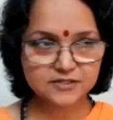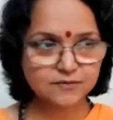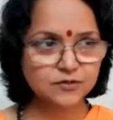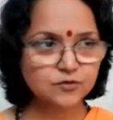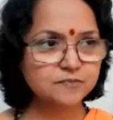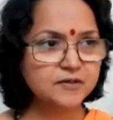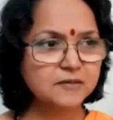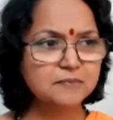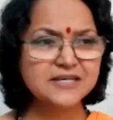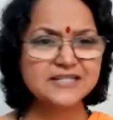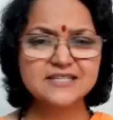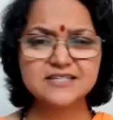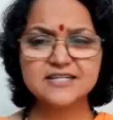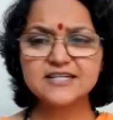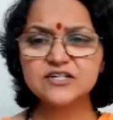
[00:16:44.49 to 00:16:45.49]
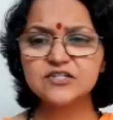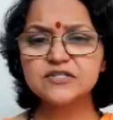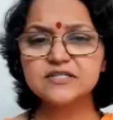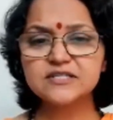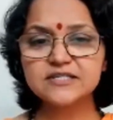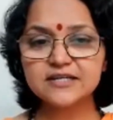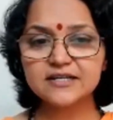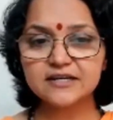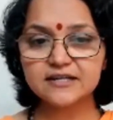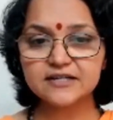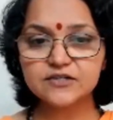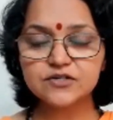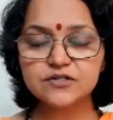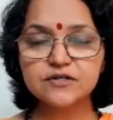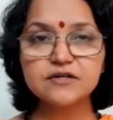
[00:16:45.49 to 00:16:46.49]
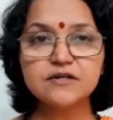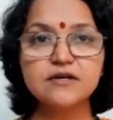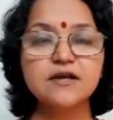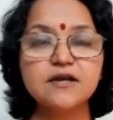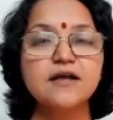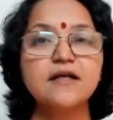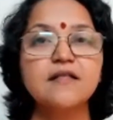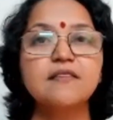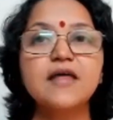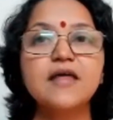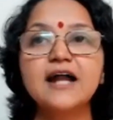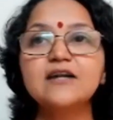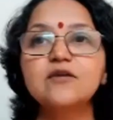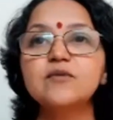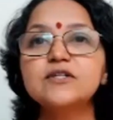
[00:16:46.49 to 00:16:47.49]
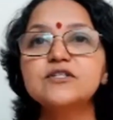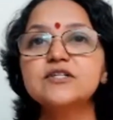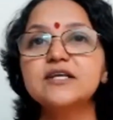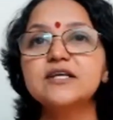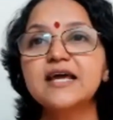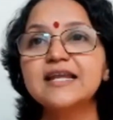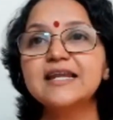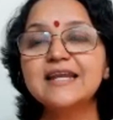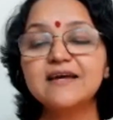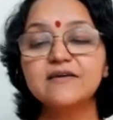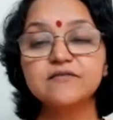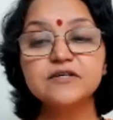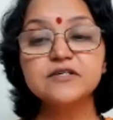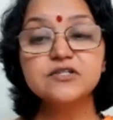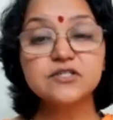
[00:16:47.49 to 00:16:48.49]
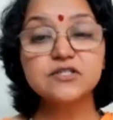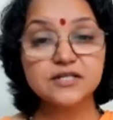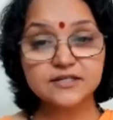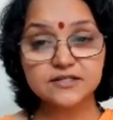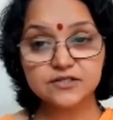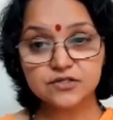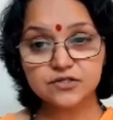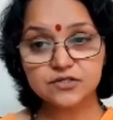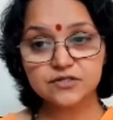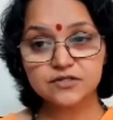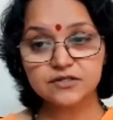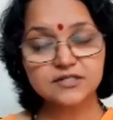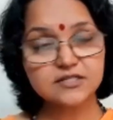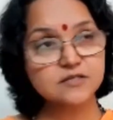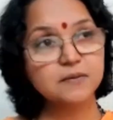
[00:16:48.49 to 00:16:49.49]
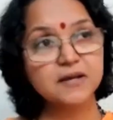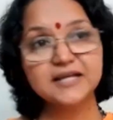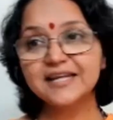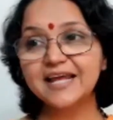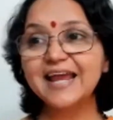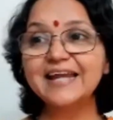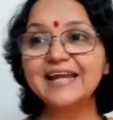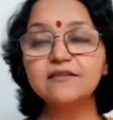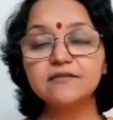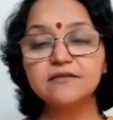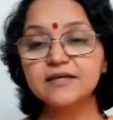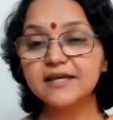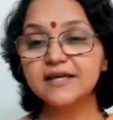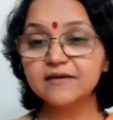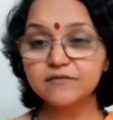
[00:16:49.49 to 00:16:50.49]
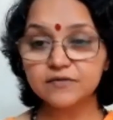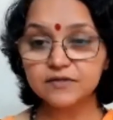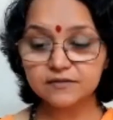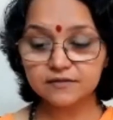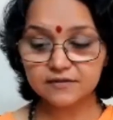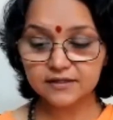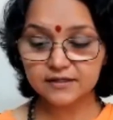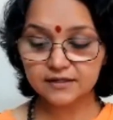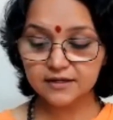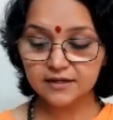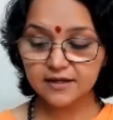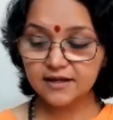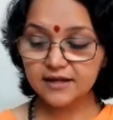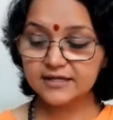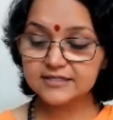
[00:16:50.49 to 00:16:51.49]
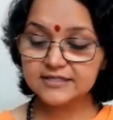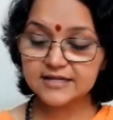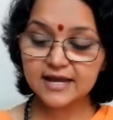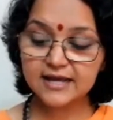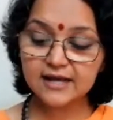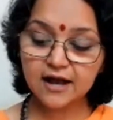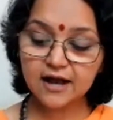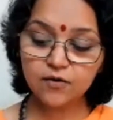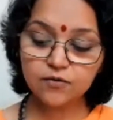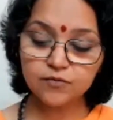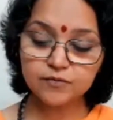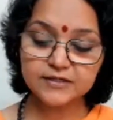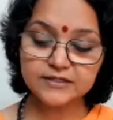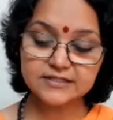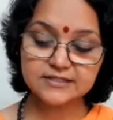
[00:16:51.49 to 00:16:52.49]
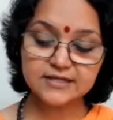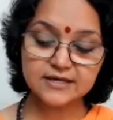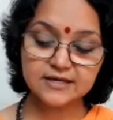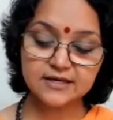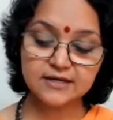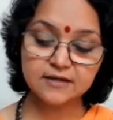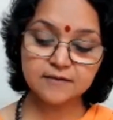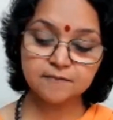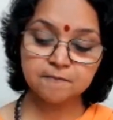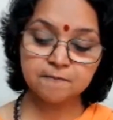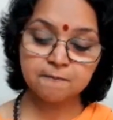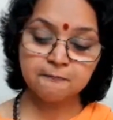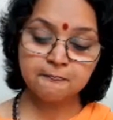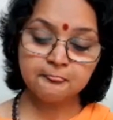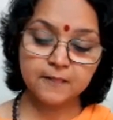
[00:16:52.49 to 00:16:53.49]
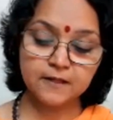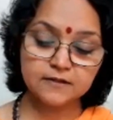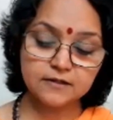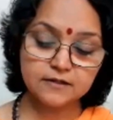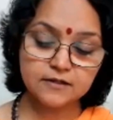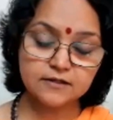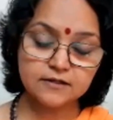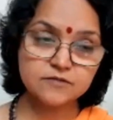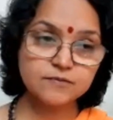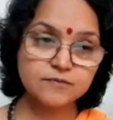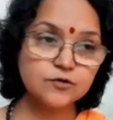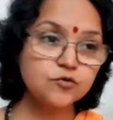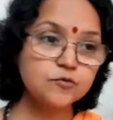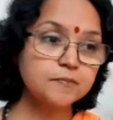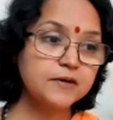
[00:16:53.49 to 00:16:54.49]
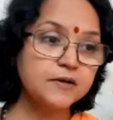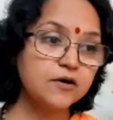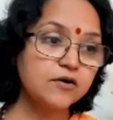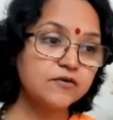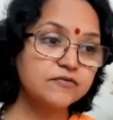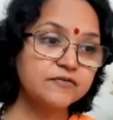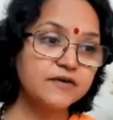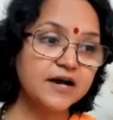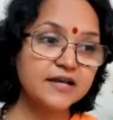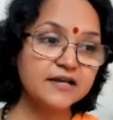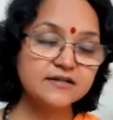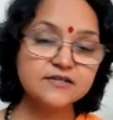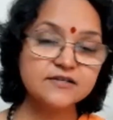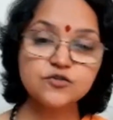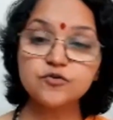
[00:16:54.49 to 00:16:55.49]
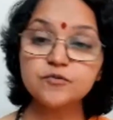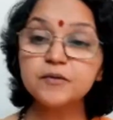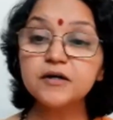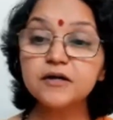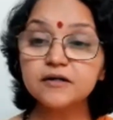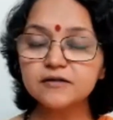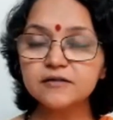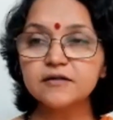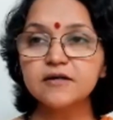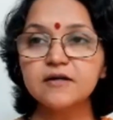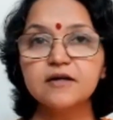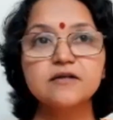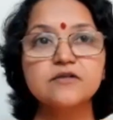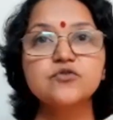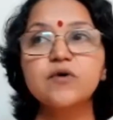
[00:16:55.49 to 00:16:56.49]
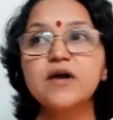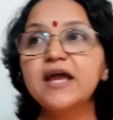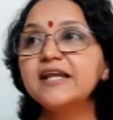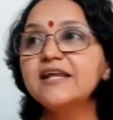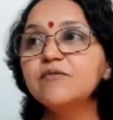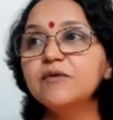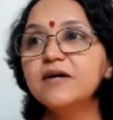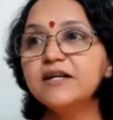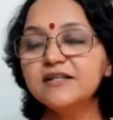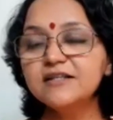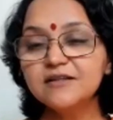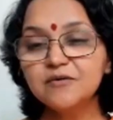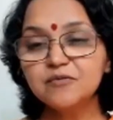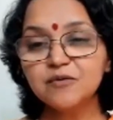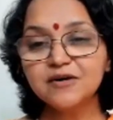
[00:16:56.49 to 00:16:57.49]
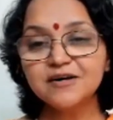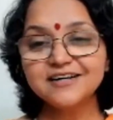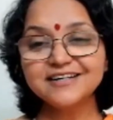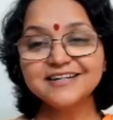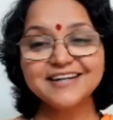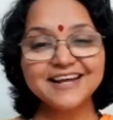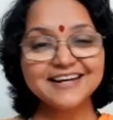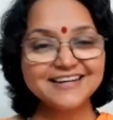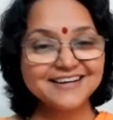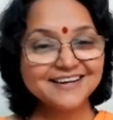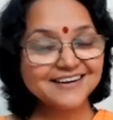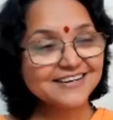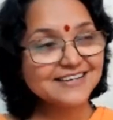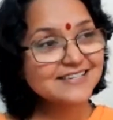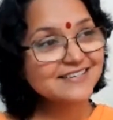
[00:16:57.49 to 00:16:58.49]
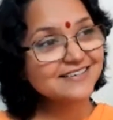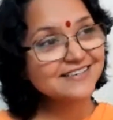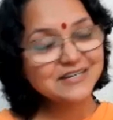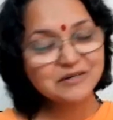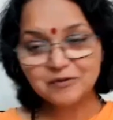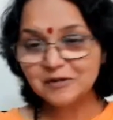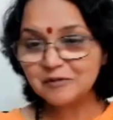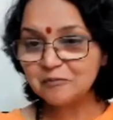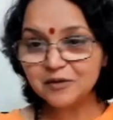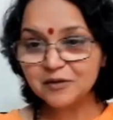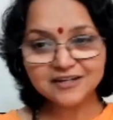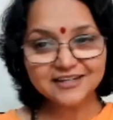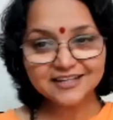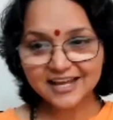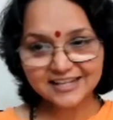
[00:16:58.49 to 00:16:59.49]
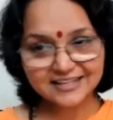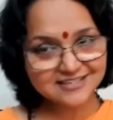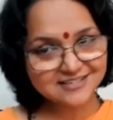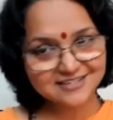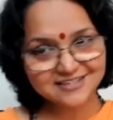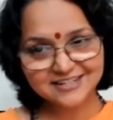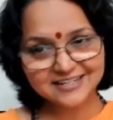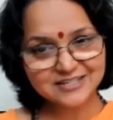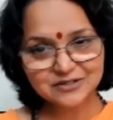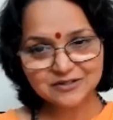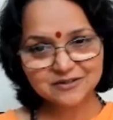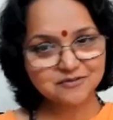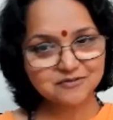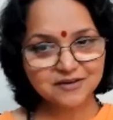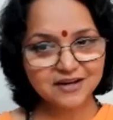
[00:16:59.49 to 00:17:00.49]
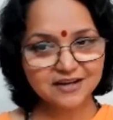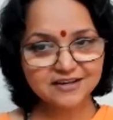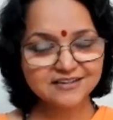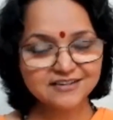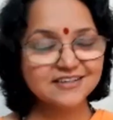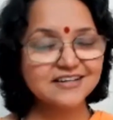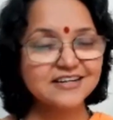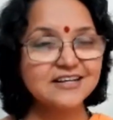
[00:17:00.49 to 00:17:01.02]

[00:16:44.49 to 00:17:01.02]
Swarupa means intrinsic nature, that which can never change despite anything, everything. It's like how we say the swarupa of fire is to burn. So anywhere in the world, in any culture, it will burn. That's the nature of fire.